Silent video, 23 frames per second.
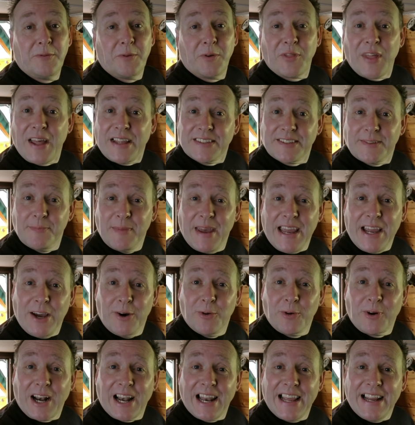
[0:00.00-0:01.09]
Well, that's me
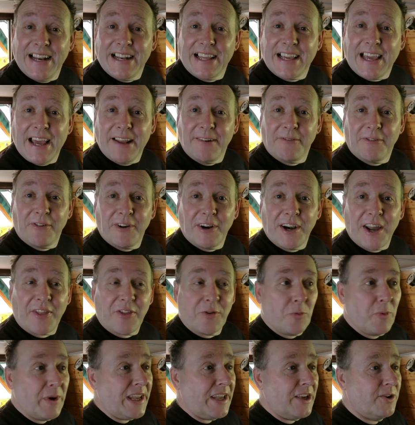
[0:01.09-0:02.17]
all clean again for
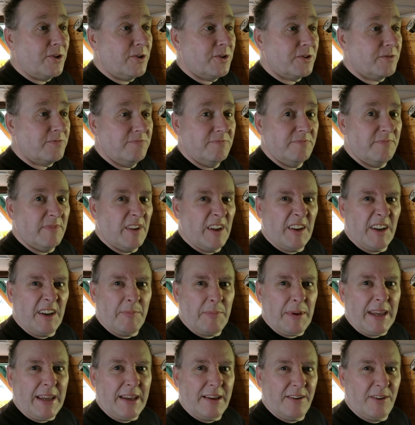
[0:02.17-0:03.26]
another week or and a
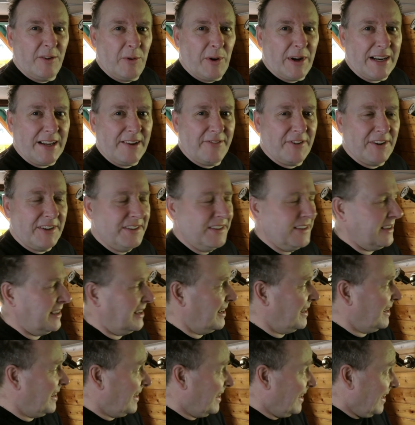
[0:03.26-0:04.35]
bit, whatever.
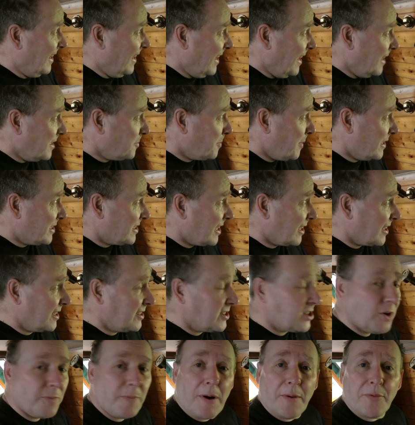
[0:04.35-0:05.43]
I suppose I
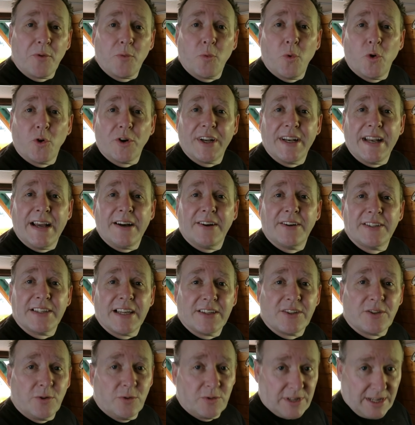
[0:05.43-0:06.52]
can top up the water now because
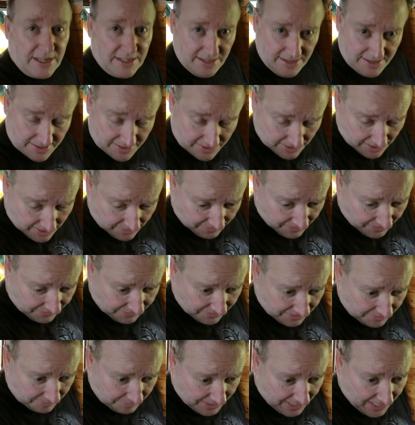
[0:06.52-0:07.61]
that's all done. Look, I've even
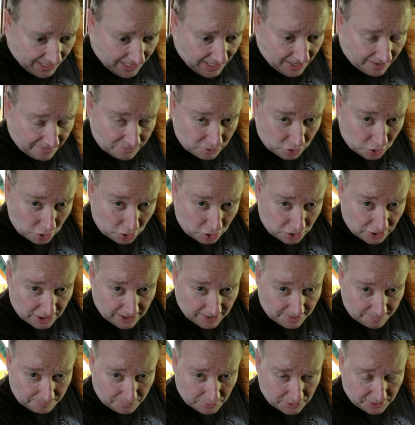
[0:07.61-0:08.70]
done my hair. I've zhuzhed
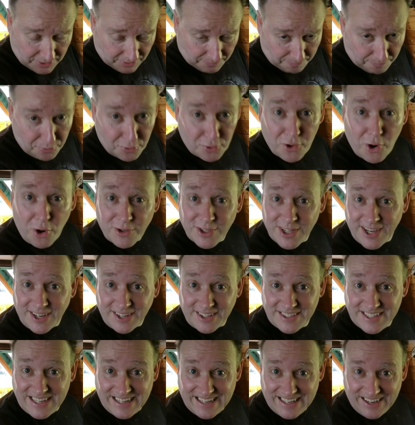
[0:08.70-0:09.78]
it and put
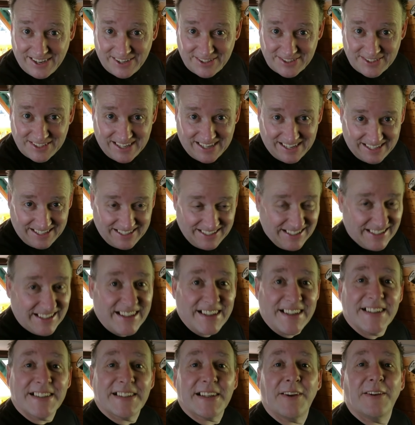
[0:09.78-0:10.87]
product in it, I say.
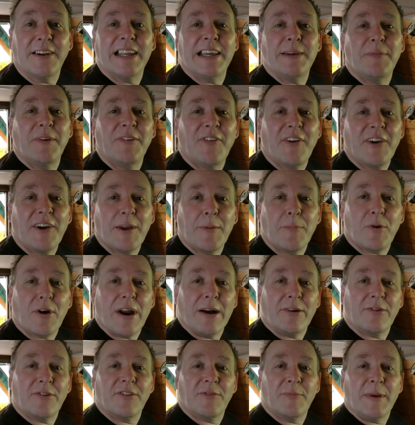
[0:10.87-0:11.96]
So Leah'll be very
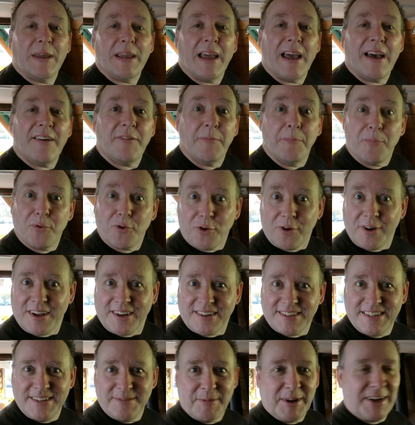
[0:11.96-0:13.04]
proud of me having
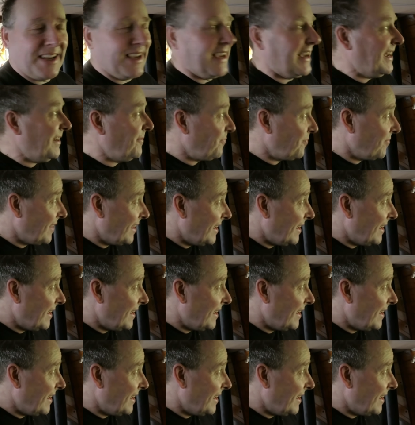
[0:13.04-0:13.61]
product in my hair.